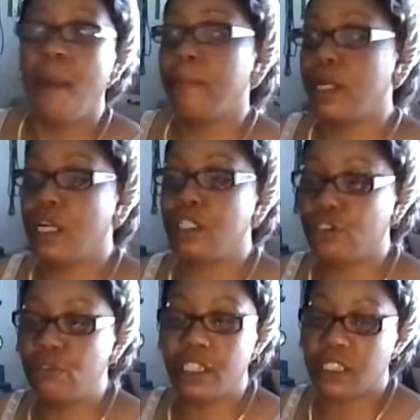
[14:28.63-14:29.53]
because
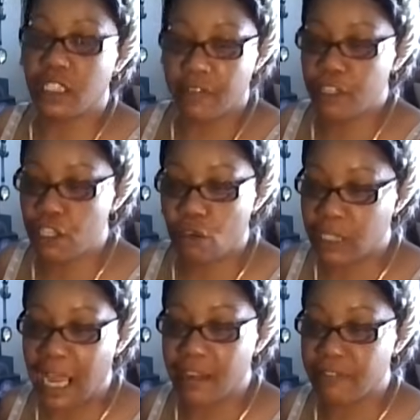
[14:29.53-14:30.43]
you just living your
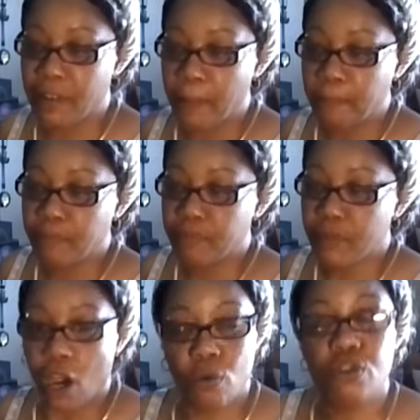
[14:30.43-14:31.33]
life
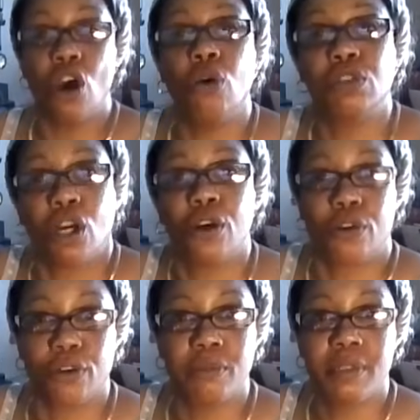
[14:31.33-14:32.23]
on your
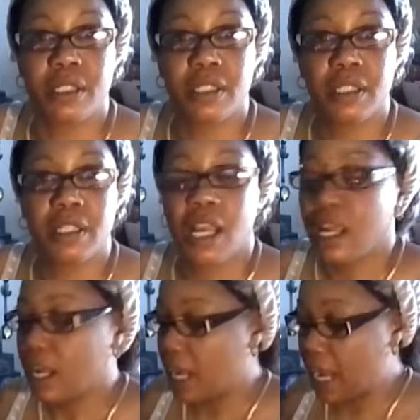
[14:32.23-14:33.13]
terms.
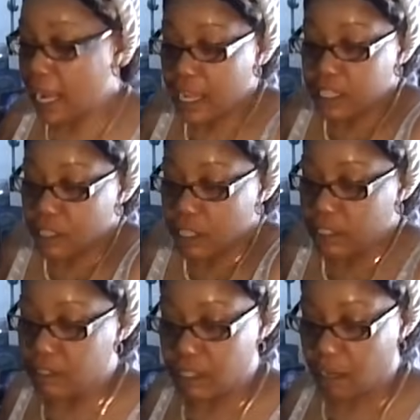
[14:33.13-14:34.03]
And,
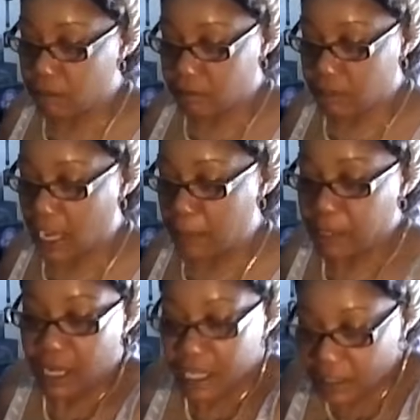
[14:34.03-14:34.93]
you know, and
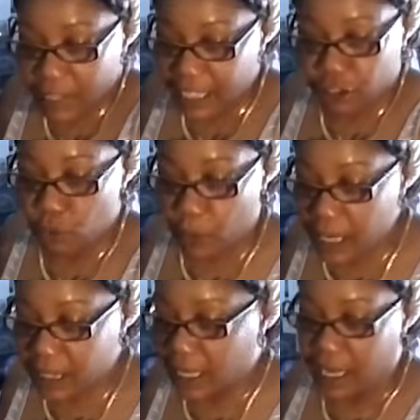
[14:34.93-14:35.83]
because of that, you
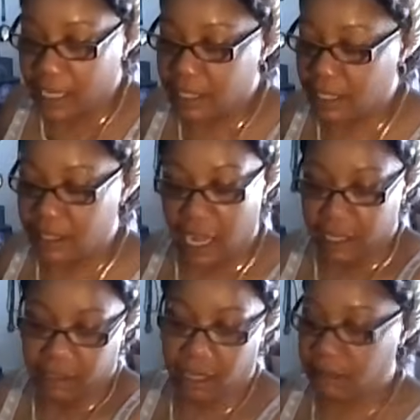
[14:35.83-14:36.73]
win it. And,
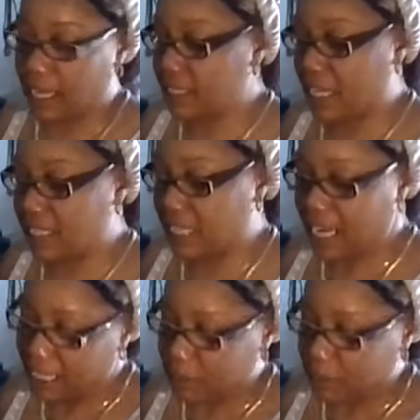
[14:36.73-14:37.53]
you know, they got a